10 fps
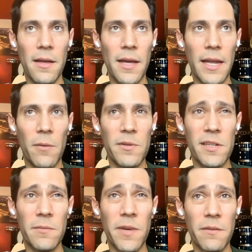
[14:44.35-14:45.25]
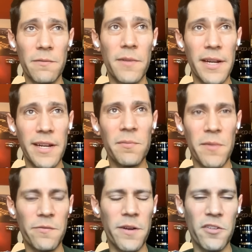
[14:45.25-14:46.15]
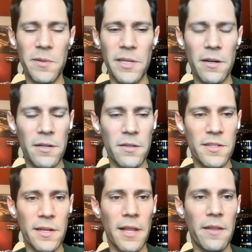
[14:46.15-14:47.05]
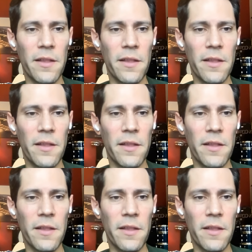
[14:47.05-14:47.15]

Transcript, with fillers: and I was in my freshman year at UCLA.